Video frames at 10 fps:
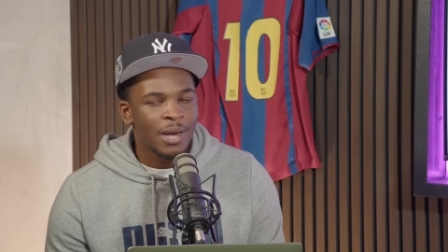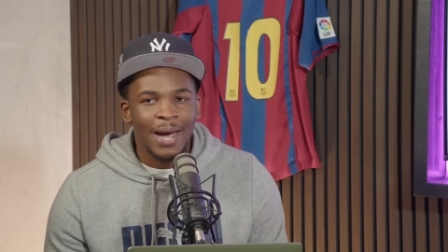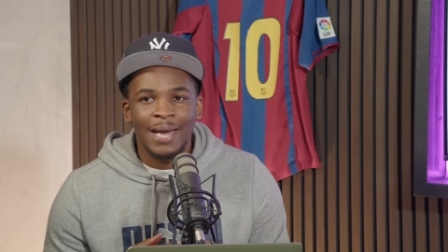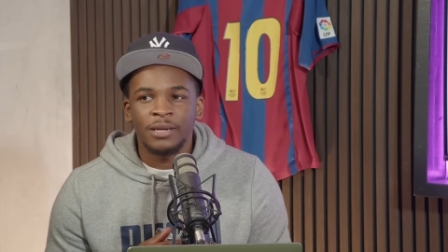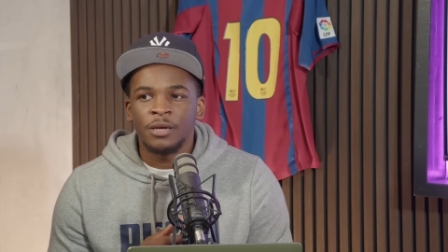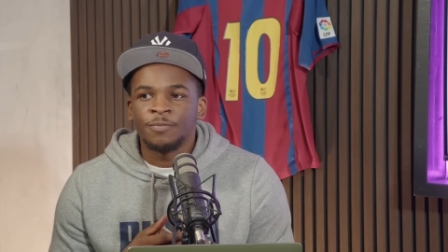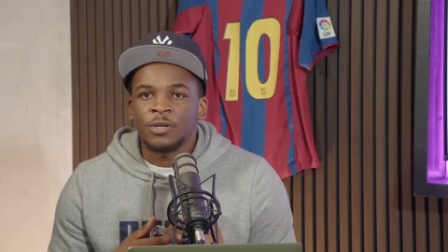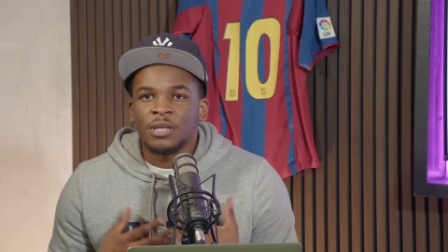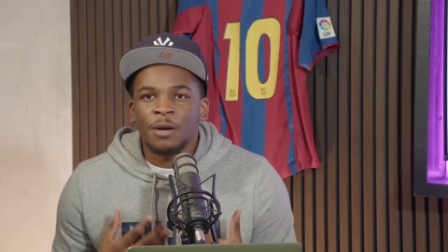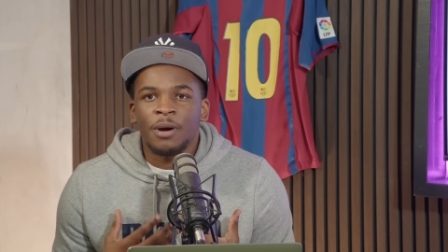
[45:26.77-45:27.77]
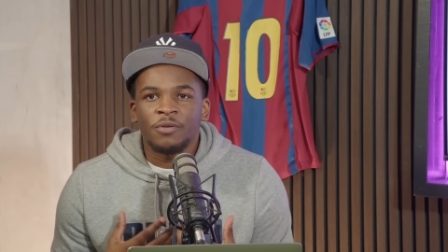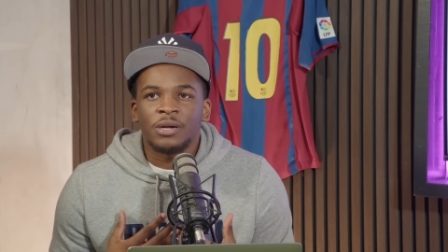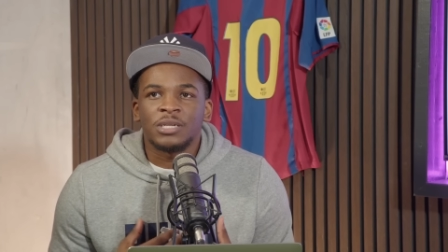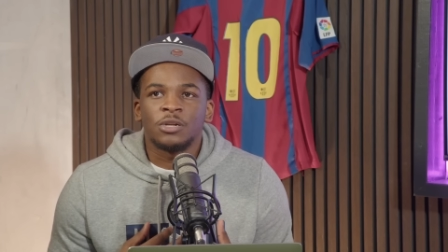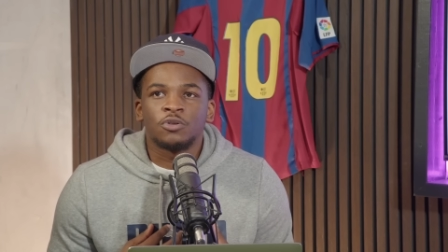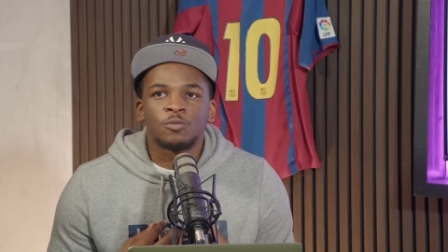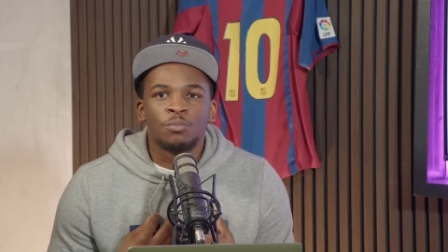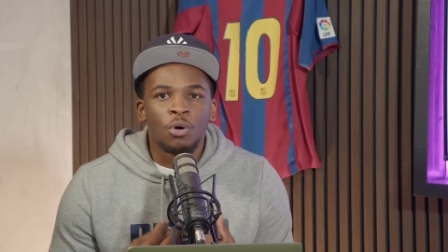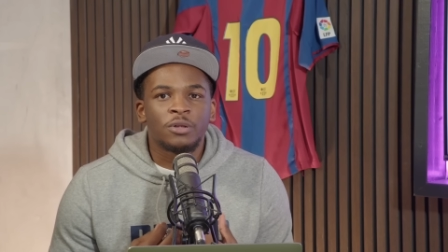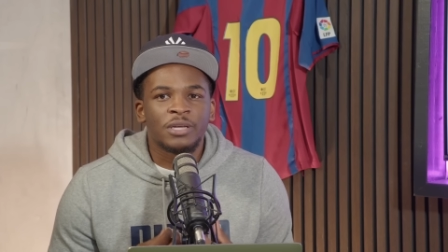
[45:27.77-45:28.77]
And the thing about Ronaldinho is
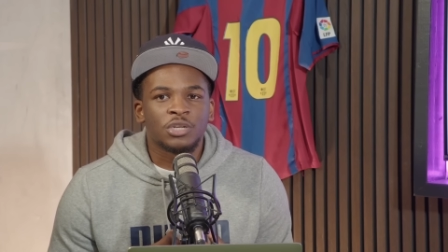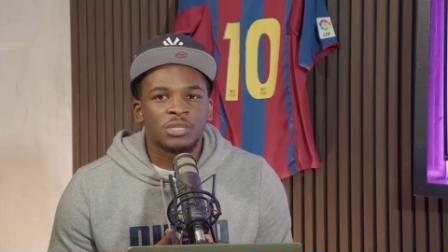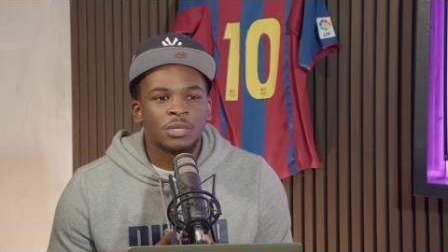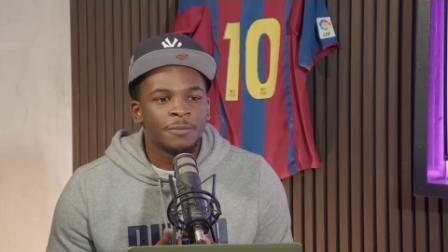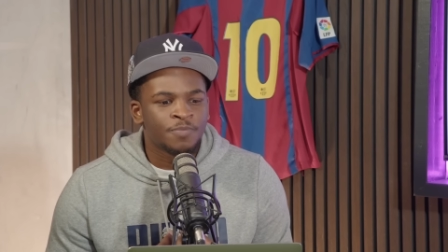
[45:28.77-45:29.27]
more than just